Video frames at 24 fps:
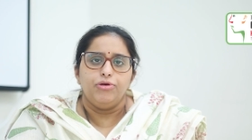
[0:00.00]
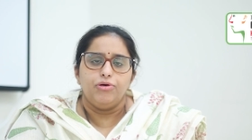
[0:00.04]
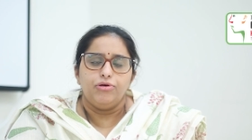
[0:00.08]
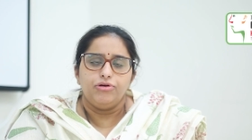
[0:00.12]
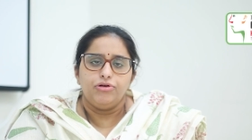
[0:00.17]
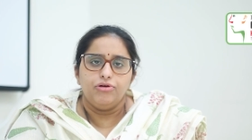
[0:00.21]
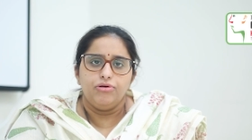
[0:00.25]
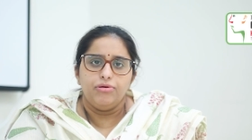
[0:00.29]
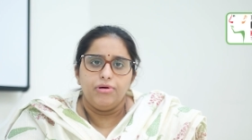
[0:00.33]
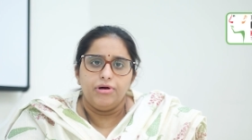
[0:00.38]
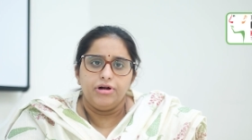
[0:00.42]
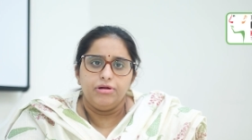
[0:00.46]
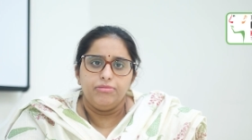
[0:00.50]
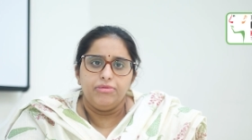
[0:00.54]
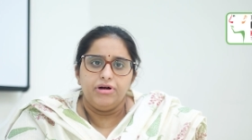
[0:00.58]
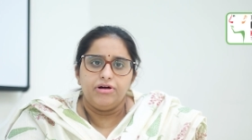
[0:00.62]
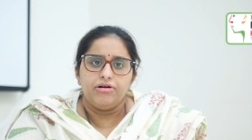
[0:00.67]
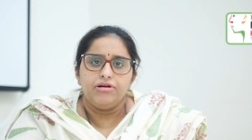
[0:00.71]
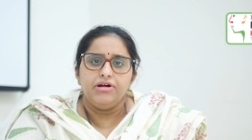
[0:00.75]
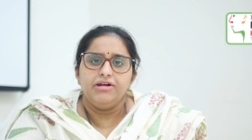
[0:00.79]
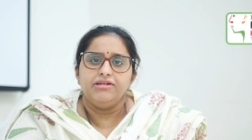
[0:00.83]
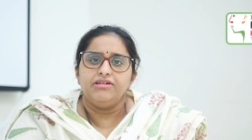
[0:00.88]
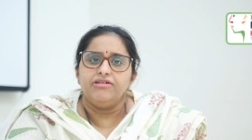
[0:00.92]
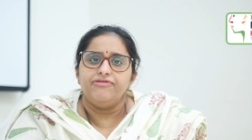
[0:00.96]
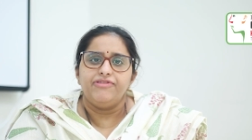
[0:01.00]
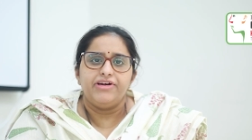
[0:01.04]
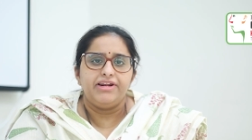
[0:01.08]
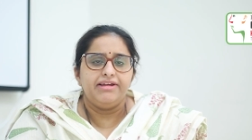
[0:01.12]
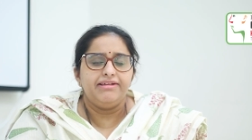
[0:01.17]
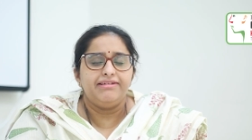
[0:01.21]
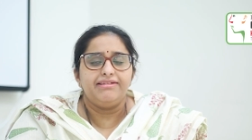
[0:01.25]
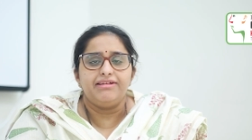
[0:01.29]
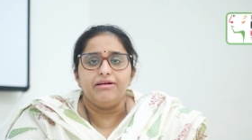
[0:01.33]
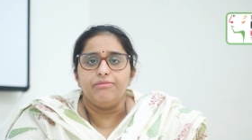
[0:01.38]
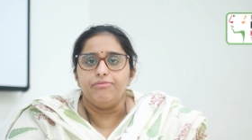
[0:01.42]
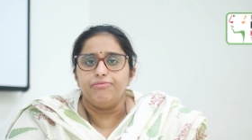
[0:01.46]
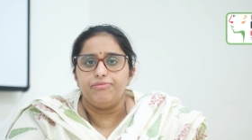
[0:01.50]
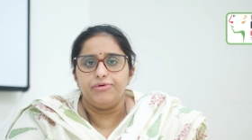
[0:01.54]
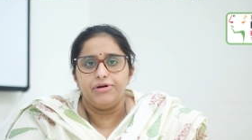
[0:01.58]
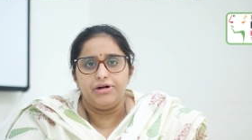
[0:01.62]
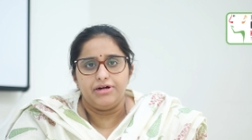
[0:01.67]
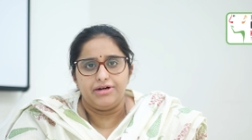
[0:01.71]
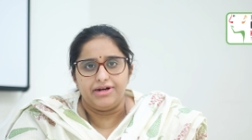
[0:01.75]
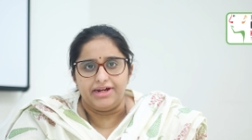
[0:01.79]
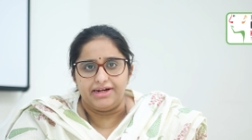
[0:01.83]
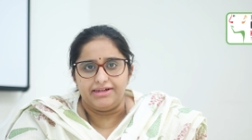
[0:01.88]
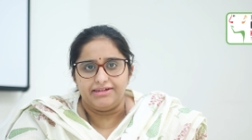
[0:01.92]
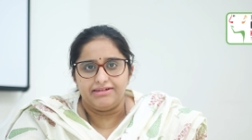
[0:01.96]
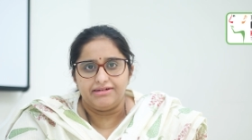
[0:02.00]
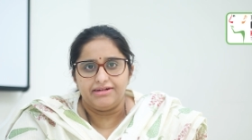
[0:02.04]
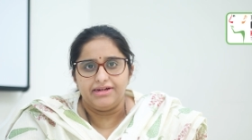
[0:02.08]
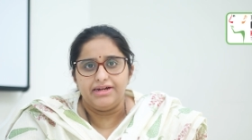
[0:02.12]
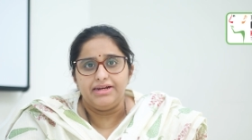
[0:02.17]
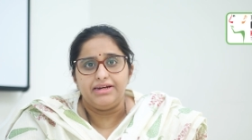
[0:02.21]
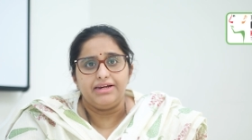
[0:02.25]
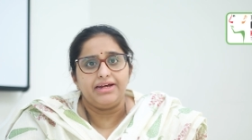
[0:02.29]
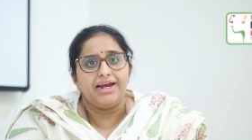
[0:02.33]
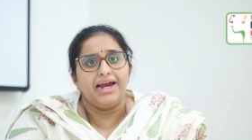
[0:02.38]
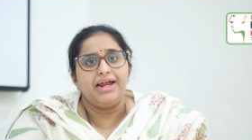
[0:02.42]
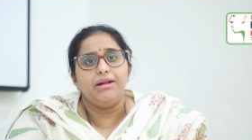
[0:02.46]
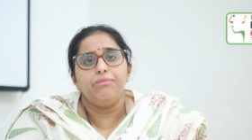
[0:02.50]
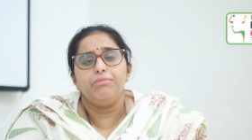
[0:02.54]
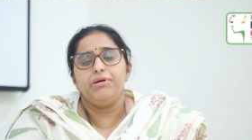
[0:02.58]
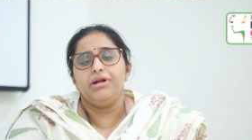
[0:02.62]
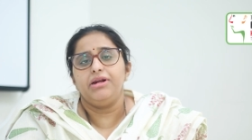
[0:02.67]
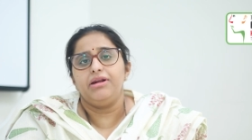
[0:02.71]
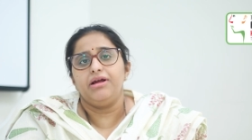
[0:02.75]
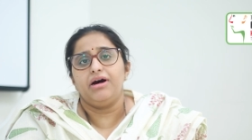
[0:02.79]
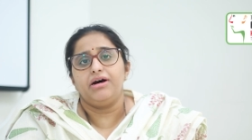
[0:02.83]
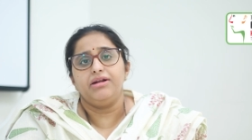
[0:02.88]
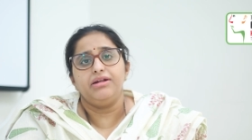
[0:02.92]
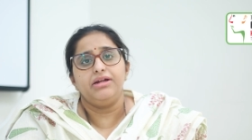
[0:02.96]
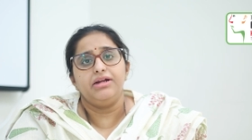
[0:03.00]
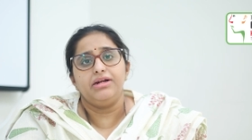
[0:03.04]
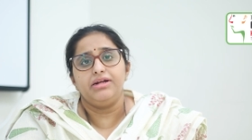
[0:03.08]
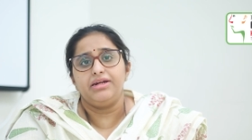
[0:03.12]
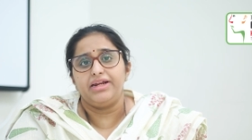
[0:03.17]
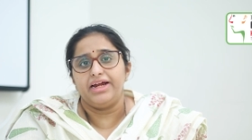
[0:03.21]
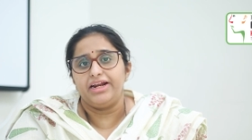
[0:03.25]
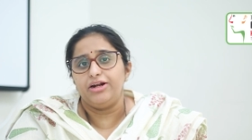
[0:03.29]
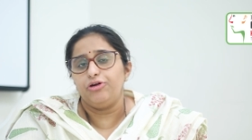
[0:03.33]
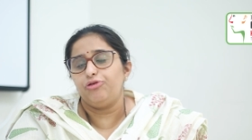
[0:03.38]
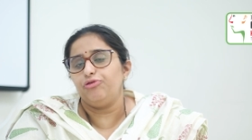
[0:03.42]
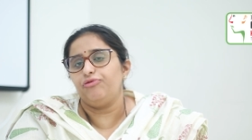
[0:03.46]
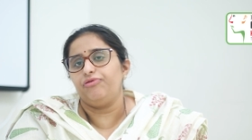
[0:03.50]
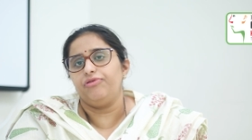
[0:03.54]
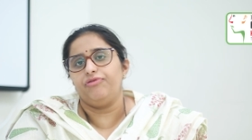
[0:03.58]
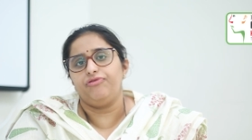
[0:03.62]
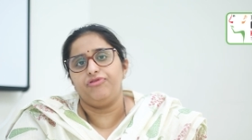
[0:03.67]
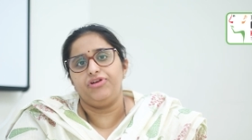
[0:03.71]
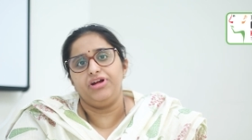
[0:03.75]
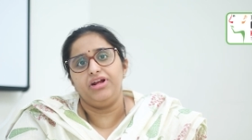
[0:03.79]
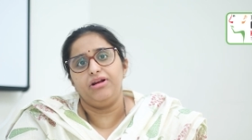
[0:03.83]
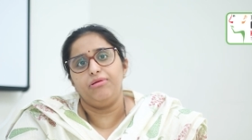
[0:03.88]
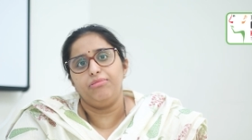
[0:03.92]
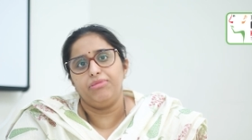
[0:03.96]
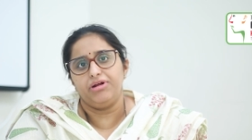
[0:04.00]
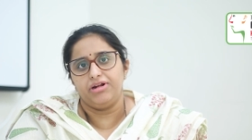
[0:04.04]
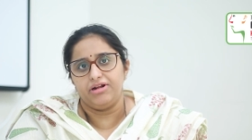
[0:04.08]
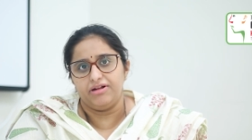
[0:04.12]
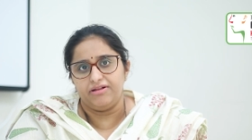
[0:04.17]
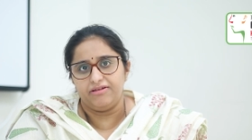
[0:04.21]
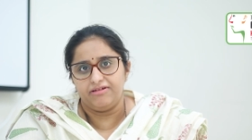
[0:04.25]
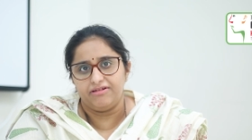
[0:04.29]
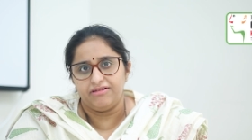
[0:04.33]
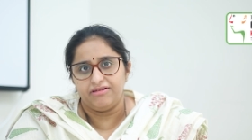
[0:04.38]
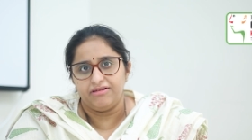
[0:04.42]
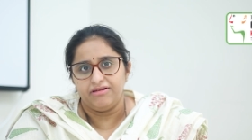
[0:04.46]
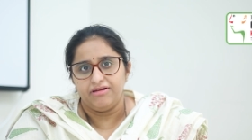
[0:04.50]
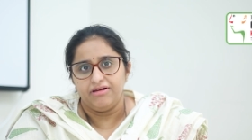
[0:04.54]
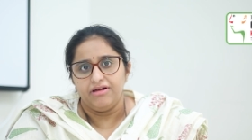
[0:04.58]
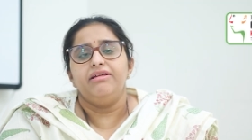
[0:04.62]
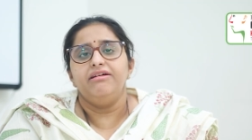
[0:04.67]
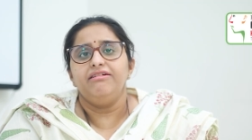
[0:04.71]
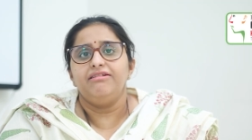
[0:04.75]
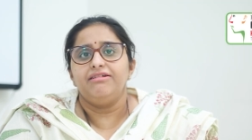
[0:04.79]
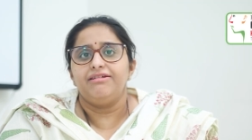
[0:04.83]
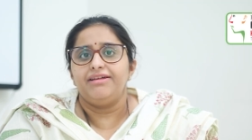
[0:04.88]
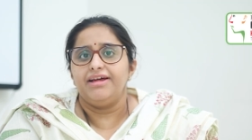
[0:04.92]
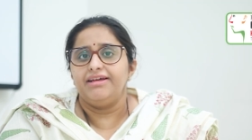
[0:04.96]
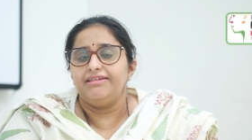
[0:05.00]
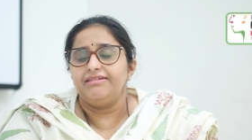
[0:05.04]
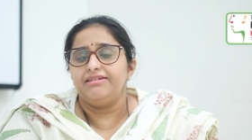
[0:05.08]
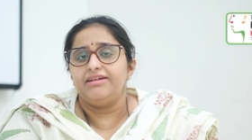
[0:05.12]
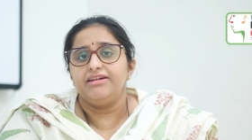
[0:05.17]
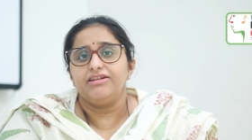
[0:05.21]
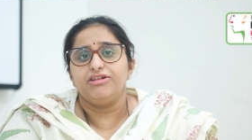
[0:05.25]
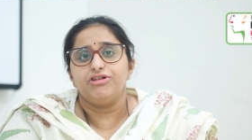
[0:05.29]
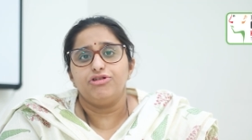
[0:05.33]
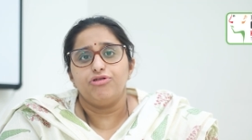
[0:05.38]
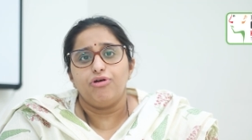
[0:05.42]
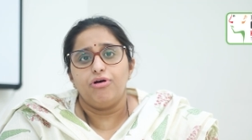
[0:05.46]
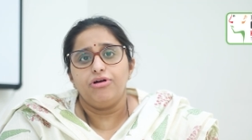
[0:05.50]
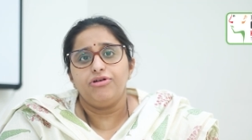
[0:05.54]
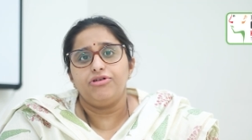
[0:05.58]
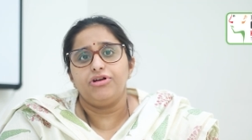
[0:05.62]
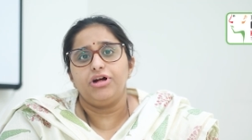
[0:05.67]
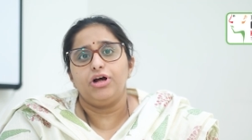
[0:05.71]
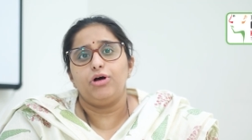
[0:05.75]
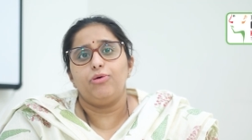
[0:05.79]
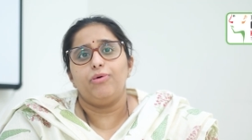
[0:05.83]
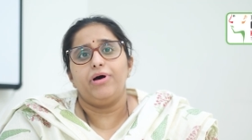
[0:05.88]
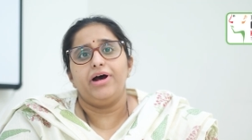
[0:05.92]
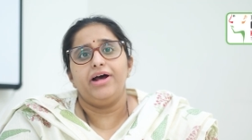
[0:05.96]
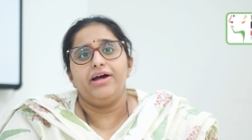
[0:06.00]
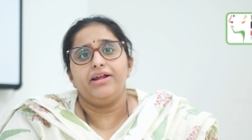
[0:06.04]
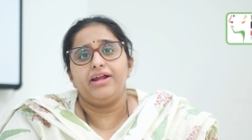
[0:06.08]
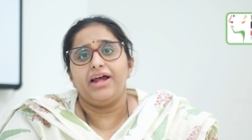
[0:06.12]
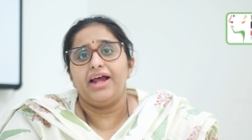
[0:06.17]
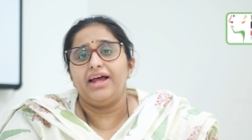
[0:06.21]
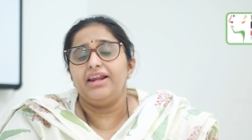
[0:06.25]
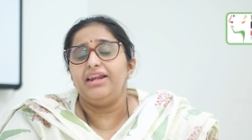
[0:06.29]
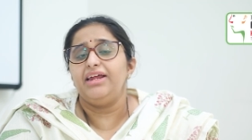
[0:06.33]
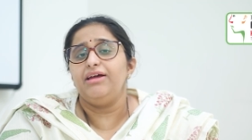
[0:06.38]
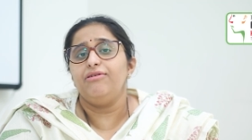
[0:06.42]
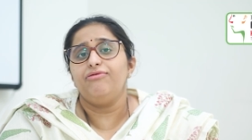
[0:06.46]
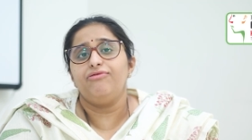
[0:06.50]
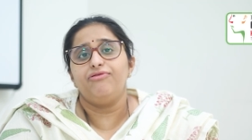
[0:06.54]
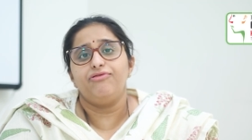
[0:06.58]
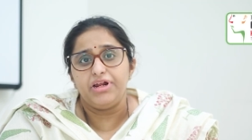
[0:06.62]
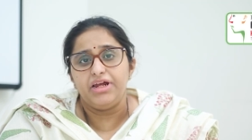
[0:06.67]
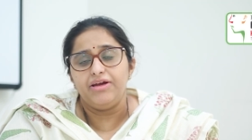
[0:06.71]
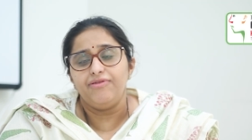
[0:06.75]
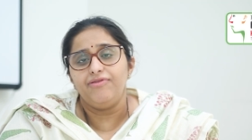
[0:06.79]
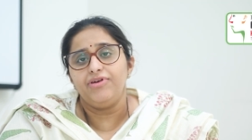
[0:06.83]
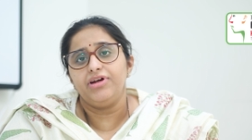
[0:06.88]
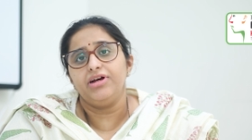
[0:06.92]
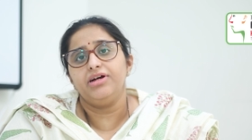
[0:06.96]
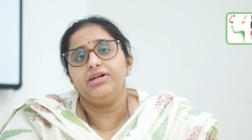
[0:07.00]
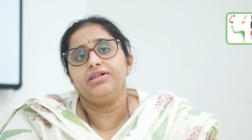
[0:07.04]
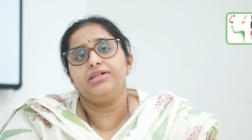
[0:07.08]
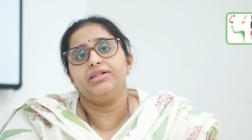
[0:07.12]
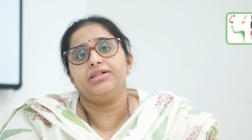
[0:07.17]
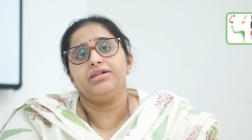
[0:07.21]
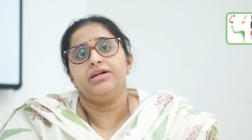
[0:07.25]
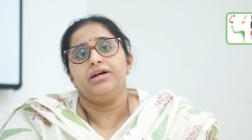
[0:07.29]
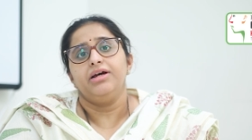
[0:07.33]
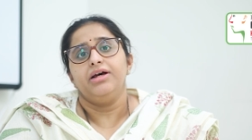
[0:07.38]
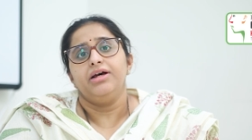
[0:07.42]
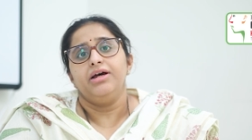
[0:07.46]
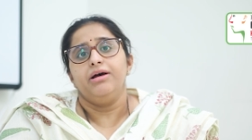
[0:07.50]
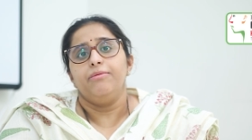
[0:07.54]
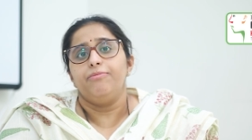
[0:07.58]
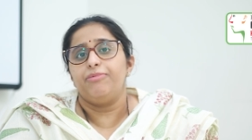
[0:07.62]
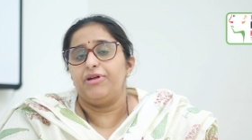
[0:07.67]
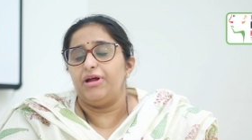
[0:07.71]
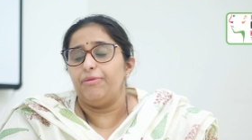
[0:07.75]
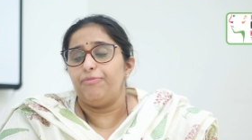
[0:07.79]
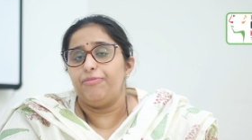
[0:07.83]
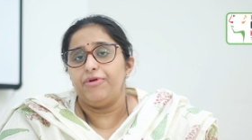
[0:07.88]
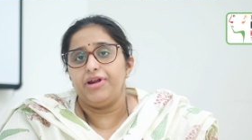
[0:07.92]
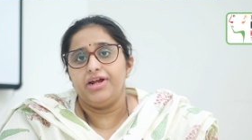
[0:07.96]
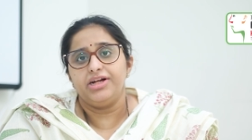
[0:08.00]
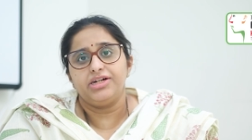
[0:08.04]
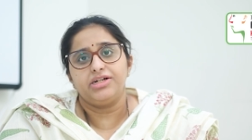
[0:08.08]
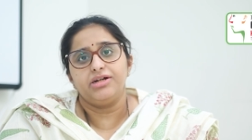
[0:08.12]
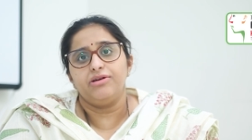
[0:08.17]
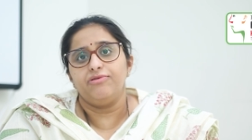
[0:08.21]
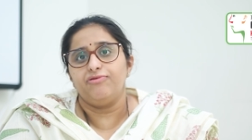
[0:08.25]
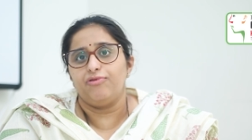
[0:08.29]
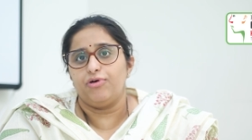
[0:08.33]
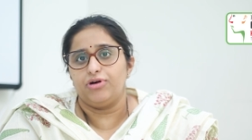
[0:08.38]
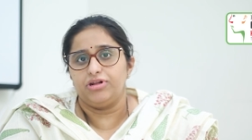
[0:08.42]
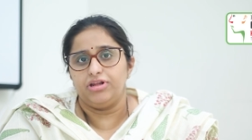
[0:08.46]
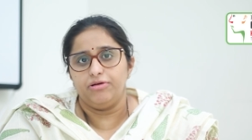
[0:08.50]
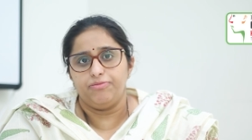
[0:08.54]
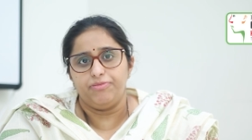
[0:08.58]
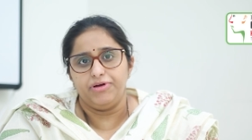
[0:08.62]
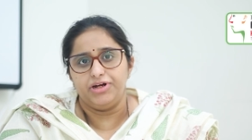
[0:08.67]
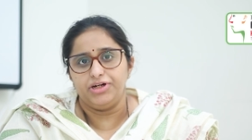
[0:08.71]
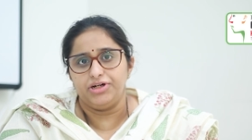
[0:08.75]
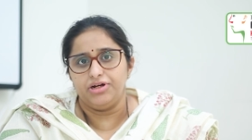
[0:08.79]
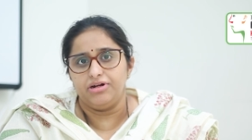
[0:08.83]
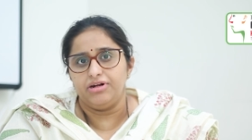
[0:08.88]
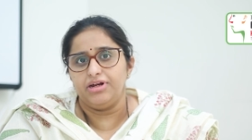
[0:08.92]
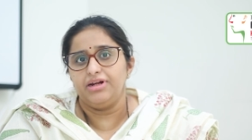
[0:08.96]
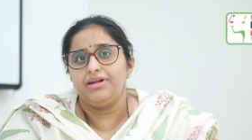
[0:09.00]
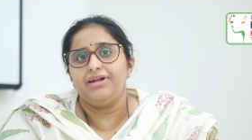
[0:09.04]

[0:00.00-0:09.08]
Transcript: Pure Tone Audiometry is a very simple test. It can be done in 10 to 15 minutes. This test does not require any previous preparation for the patient.